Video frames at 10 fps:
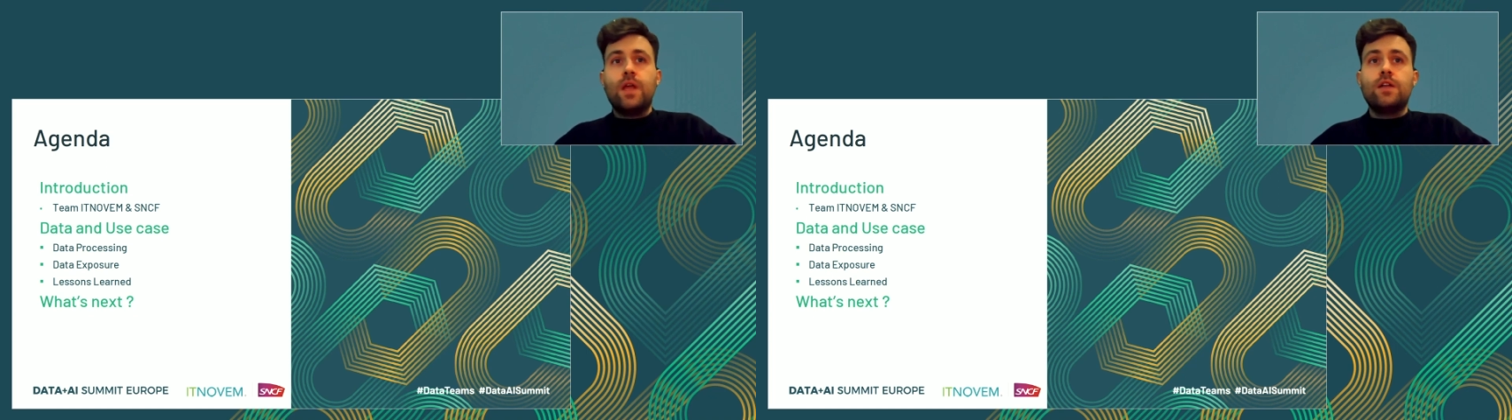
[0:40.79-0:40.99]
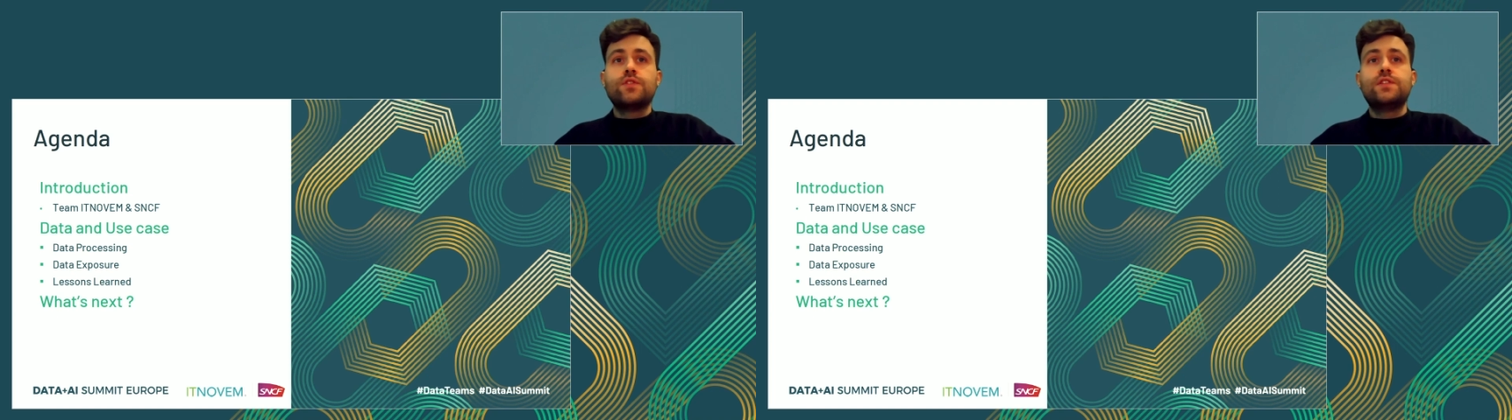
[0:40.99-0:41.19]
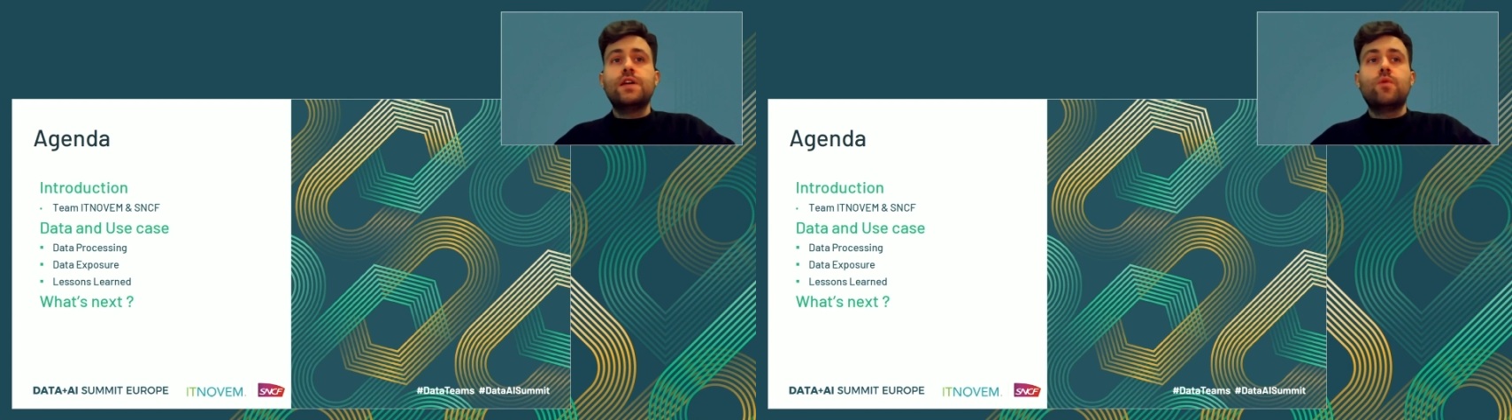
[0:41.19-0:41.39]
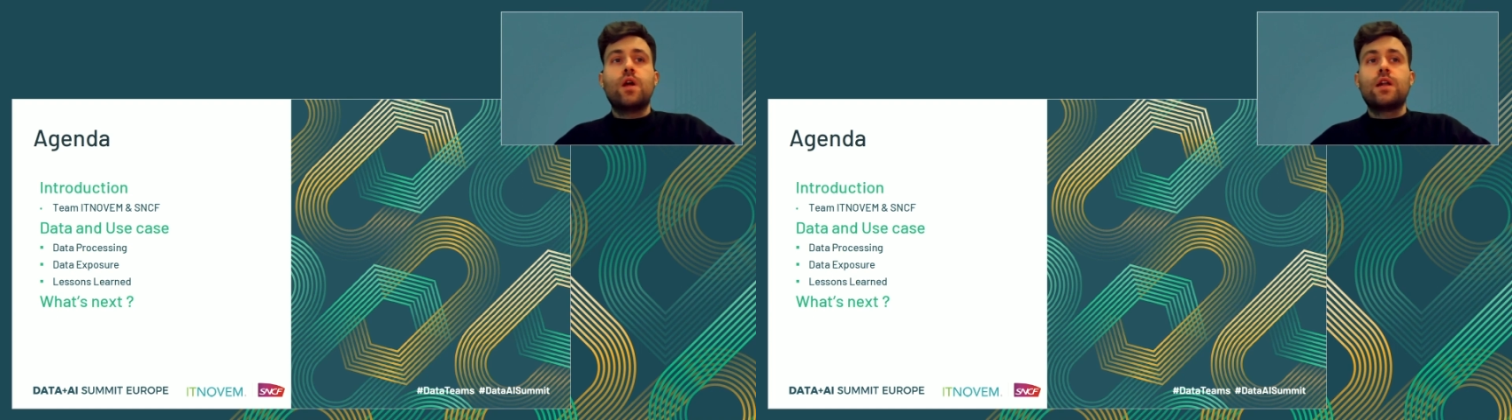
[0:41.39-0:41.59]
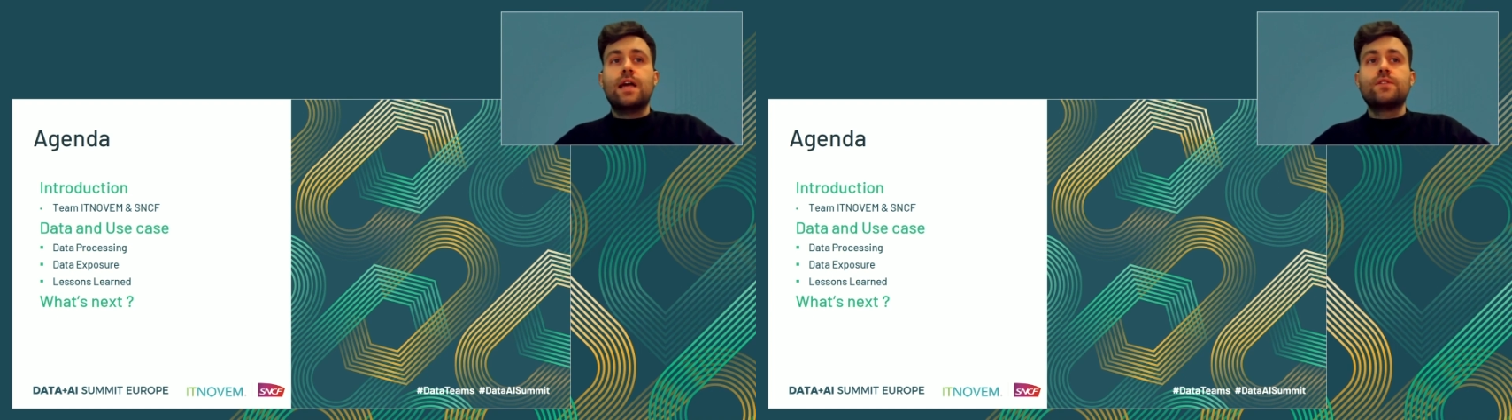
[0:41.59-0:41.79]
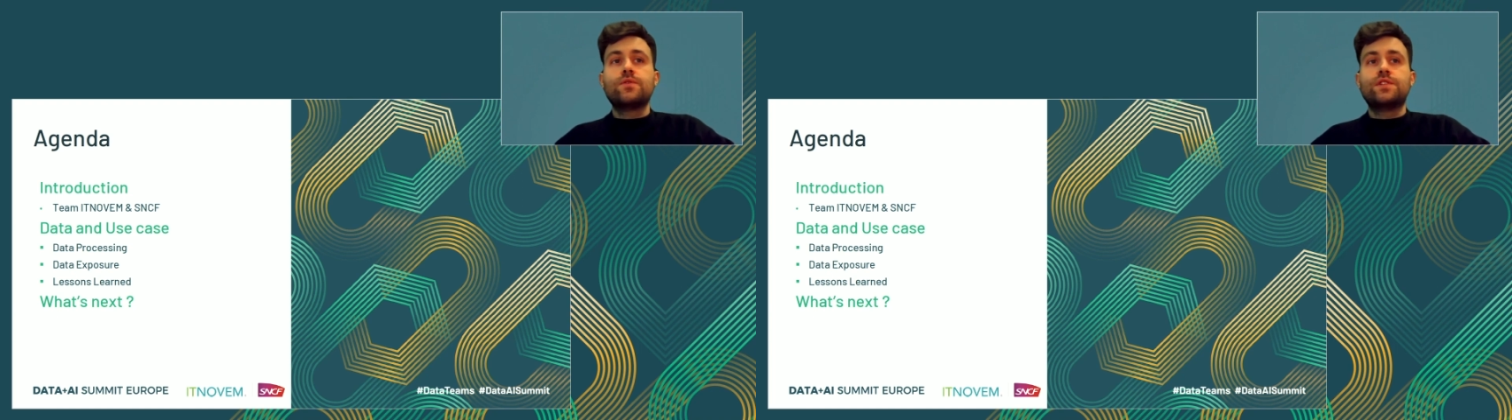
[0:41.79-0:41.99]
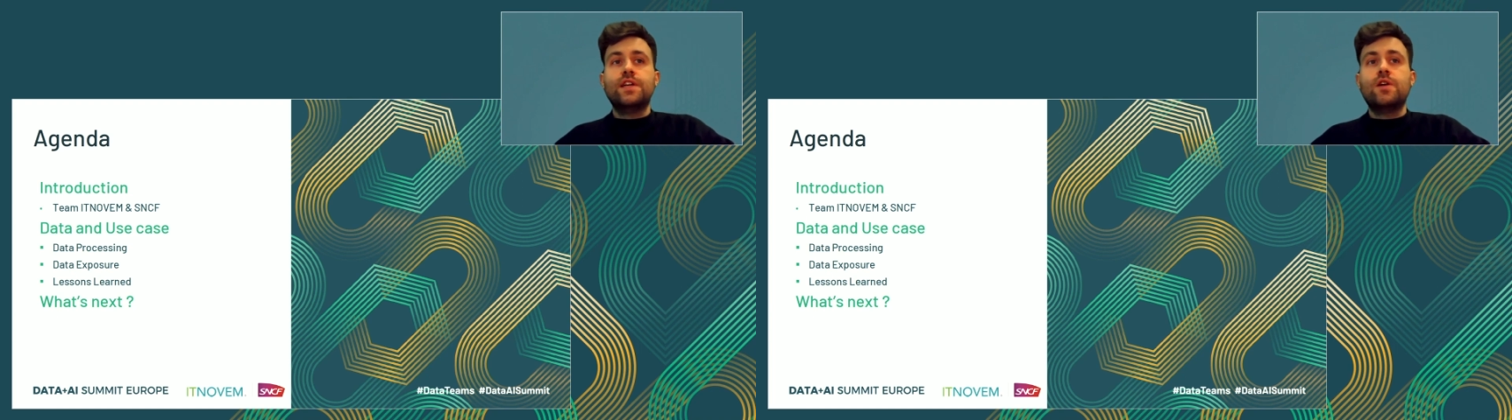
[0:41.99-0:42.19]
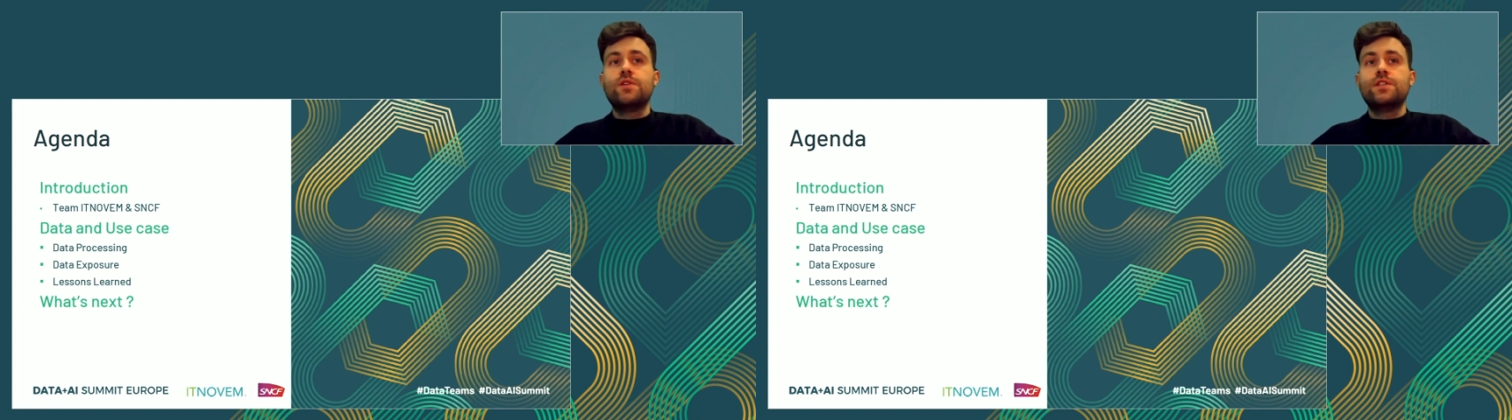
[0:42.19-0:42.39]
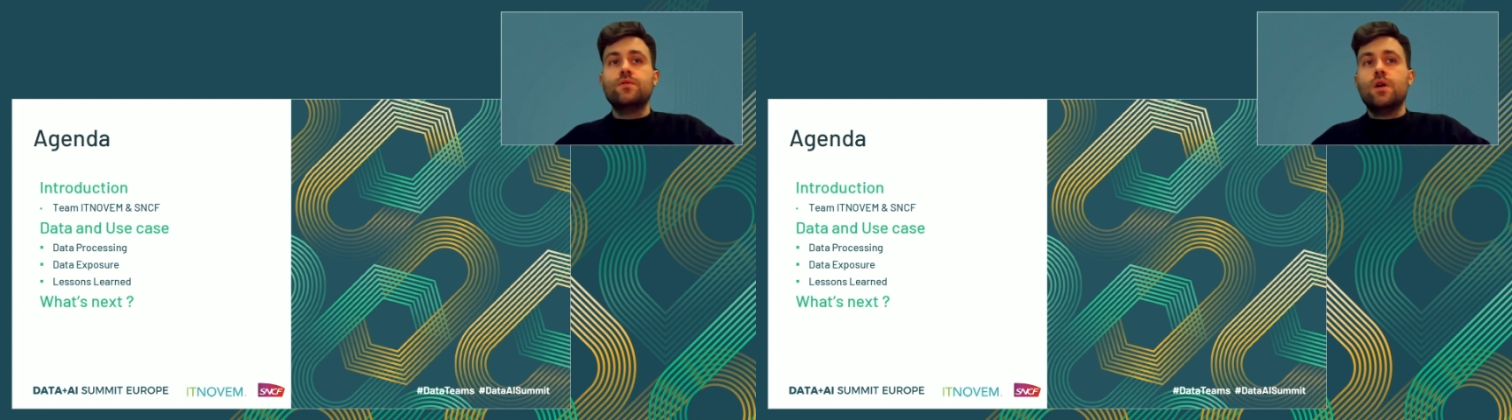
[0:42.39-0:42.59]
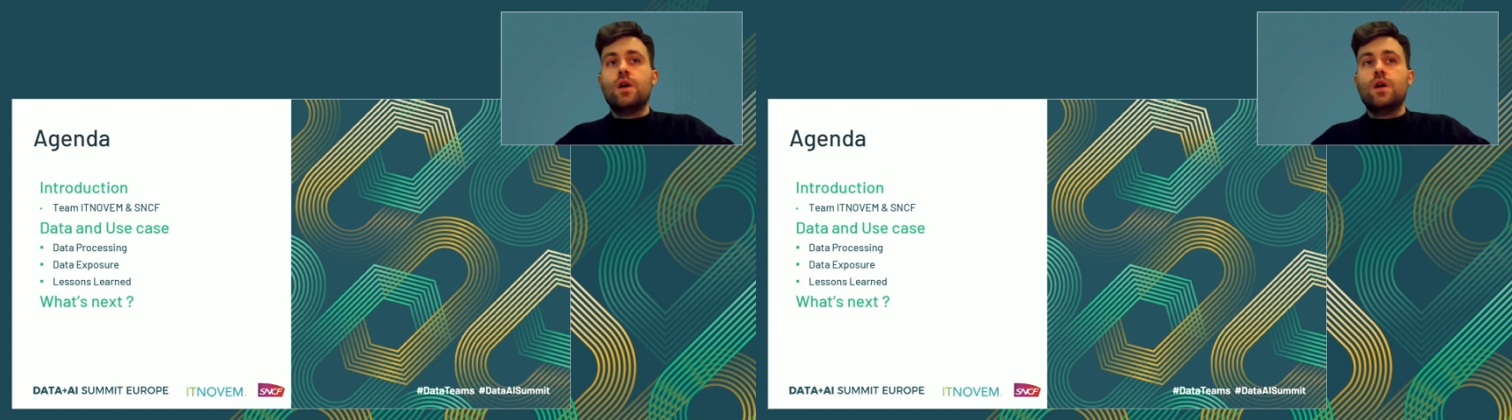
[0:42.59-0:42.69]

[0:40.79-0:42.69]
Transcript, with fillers: And today we are glad to share with you